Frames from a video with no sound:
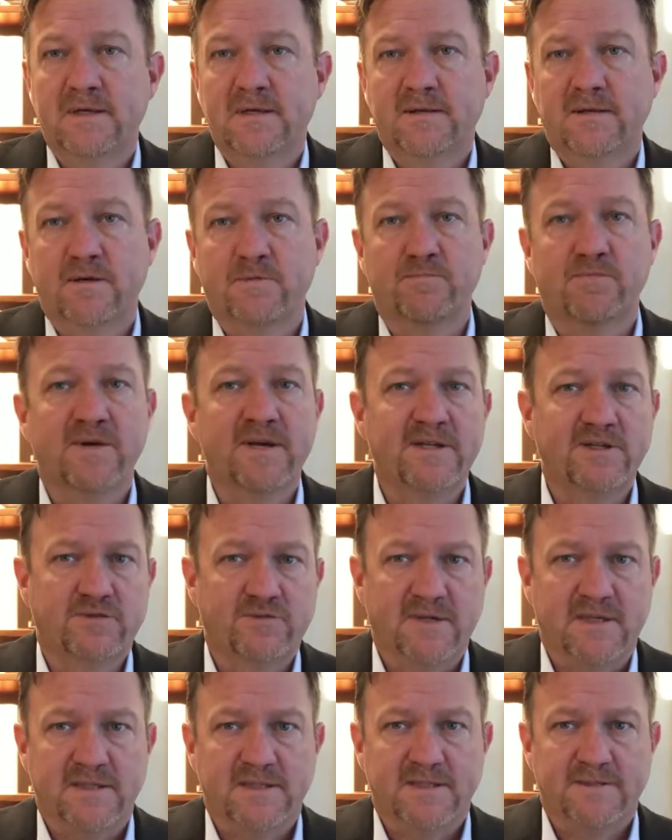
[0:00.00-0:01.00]
their brain
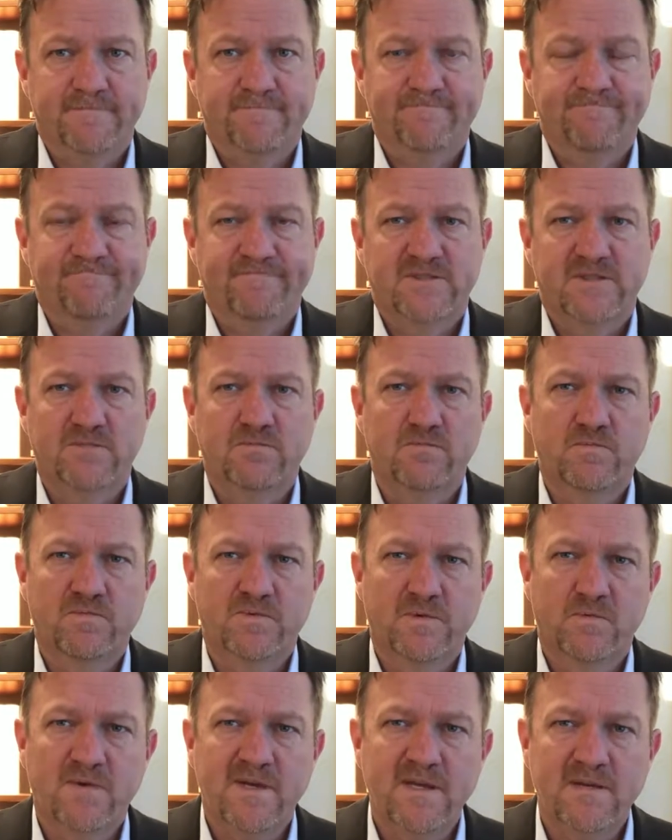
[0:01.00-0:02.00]
trust. See,
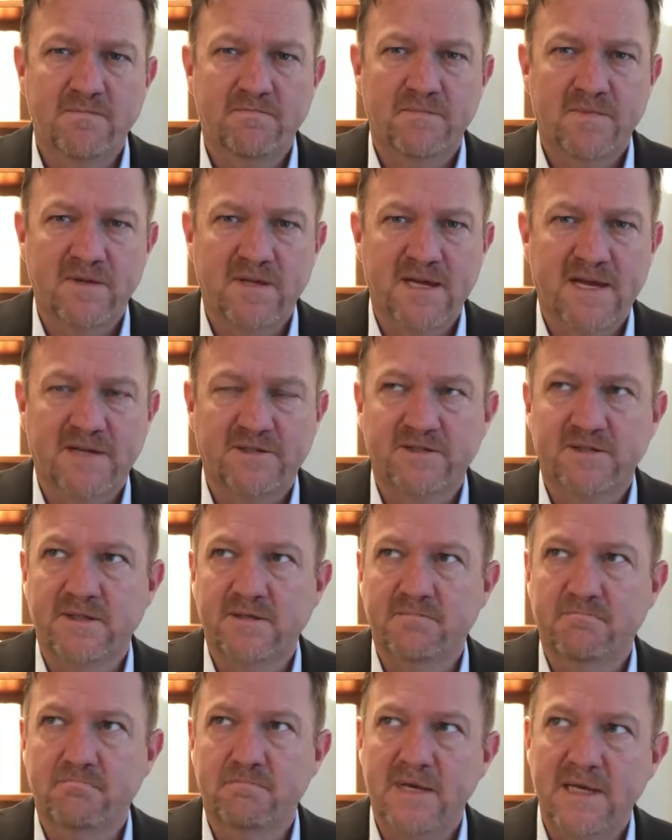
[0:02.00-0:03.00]
the way you
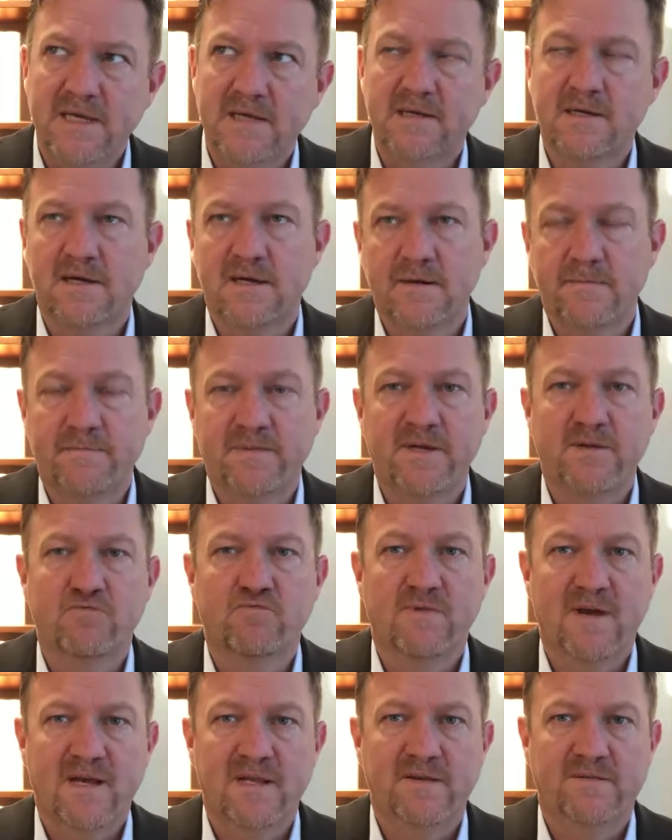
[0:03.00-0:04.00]
actually make a company
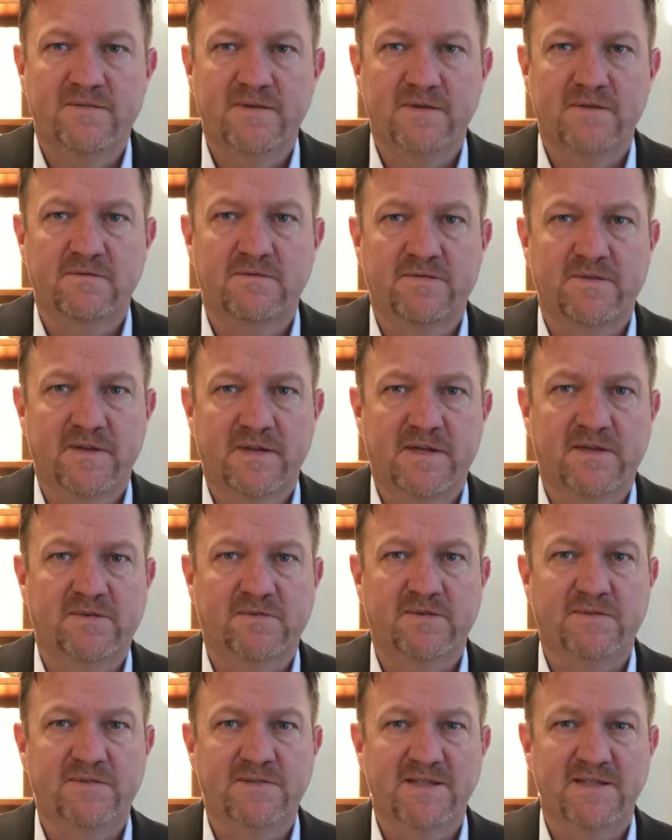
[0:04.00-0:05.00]
relevant for the next
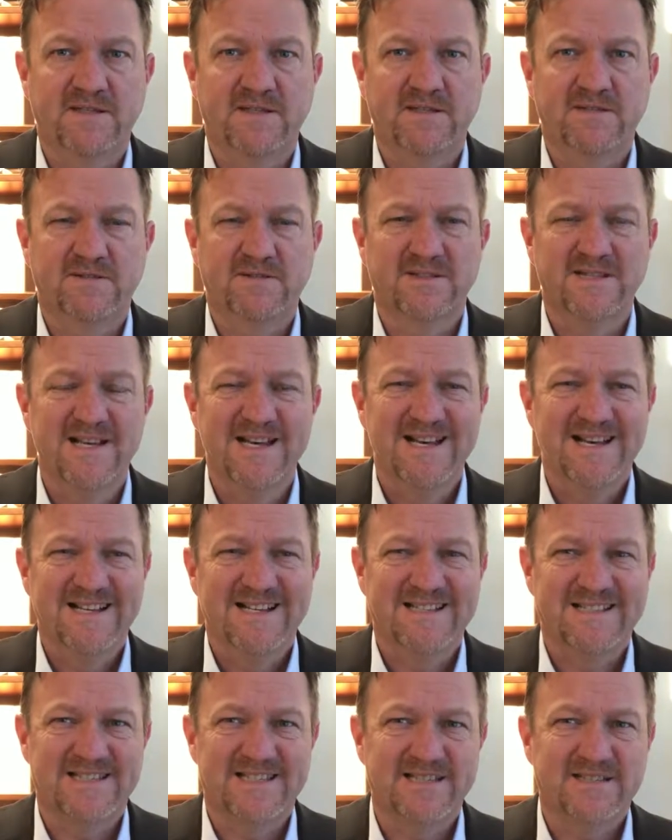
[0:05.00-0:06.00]
15 years,
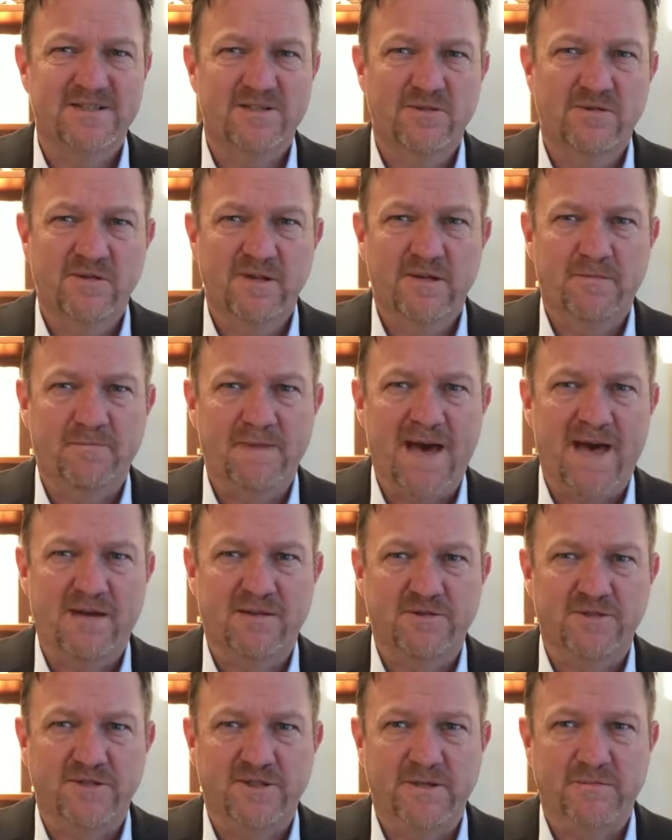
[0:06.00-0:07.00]
it's like turning a
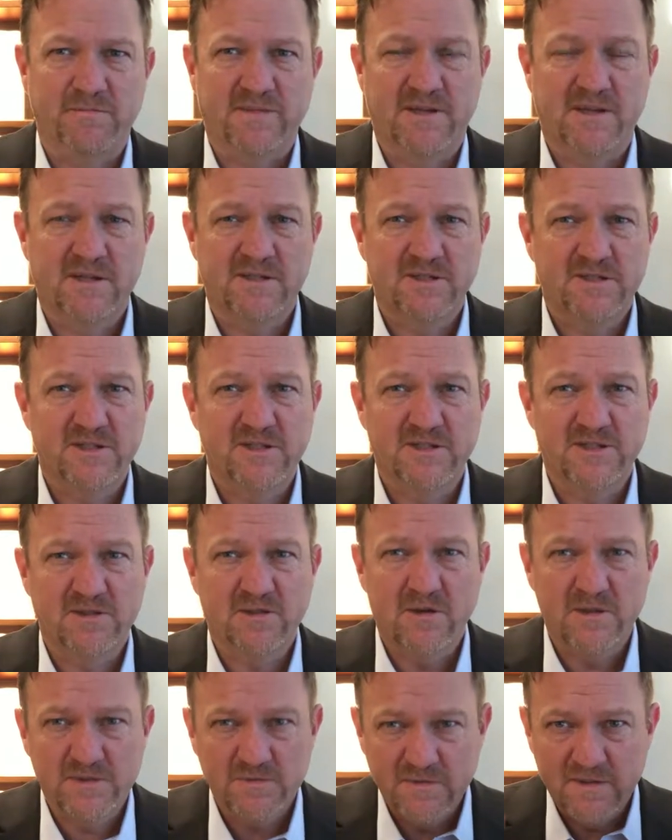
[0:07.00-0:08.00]
battleship. It actually
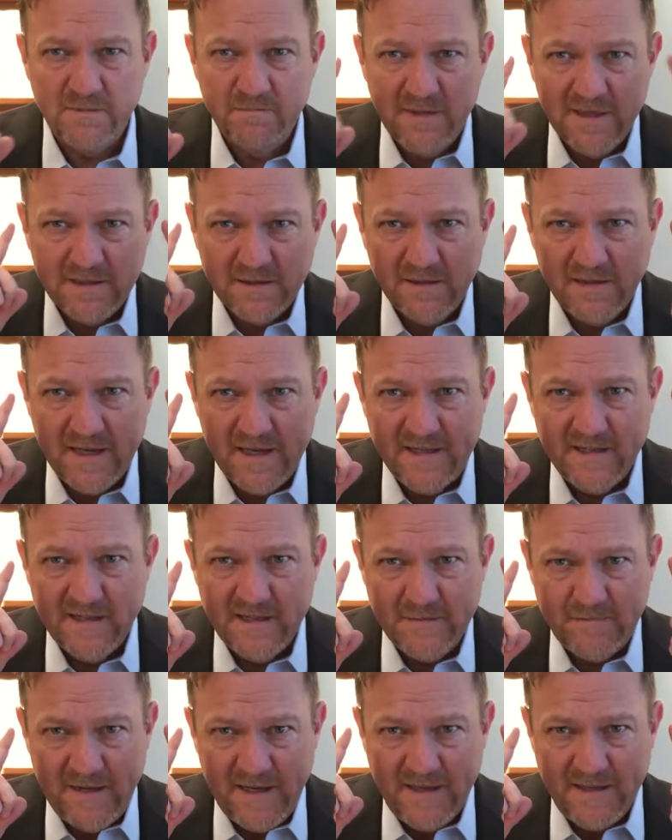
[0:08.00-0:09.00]
starts with the mental
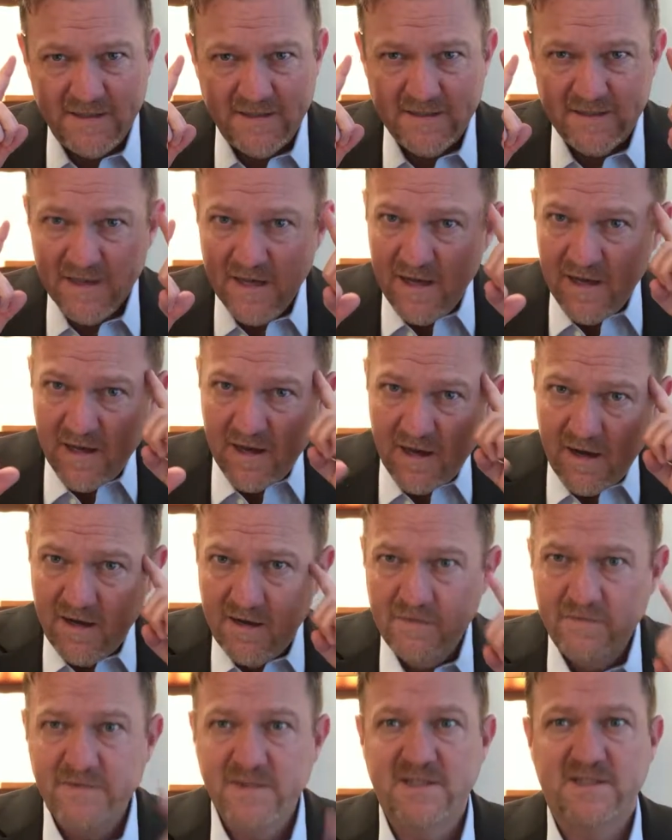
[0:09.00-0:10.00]
headspace
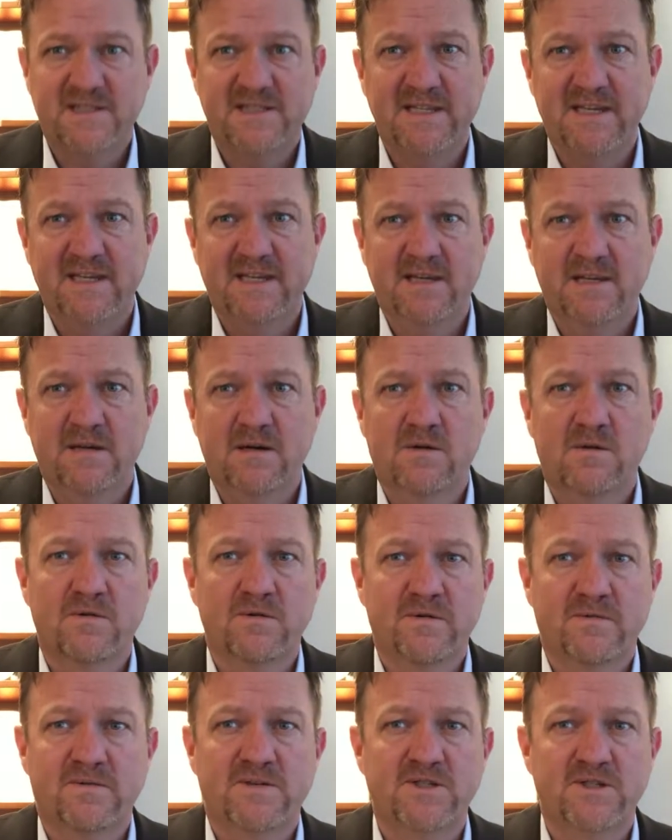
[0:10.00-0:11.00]
of the CEO
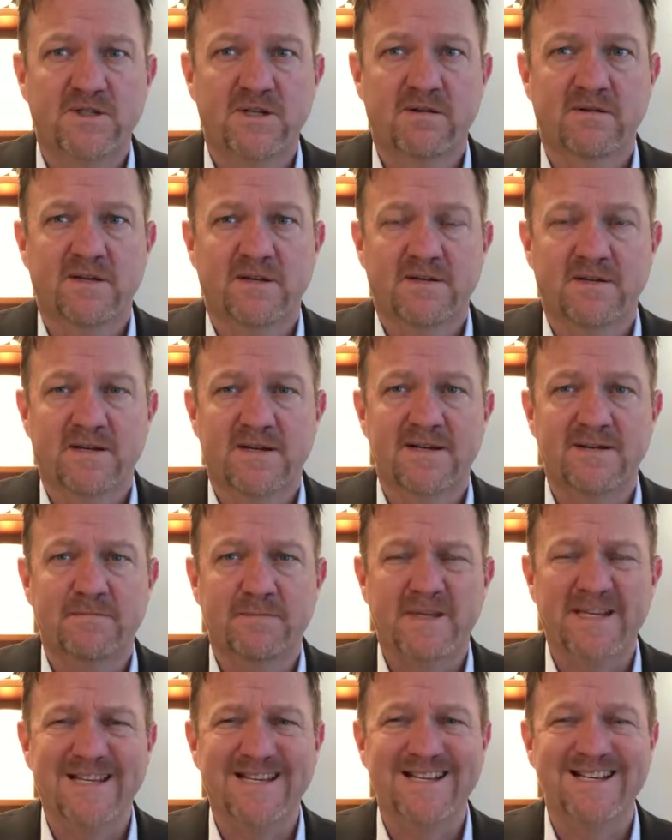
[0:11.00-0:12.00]
or the visionary in the
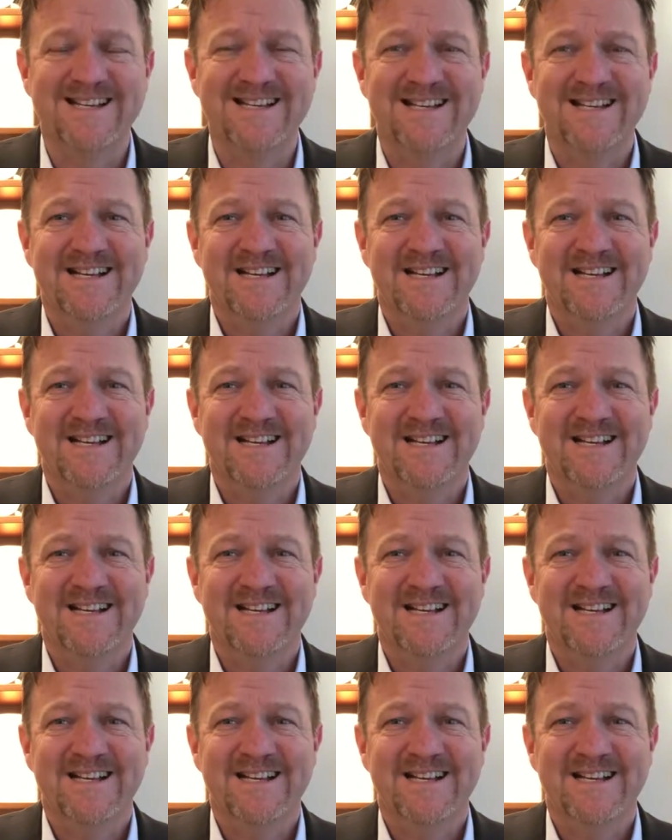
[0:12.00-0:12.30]
company.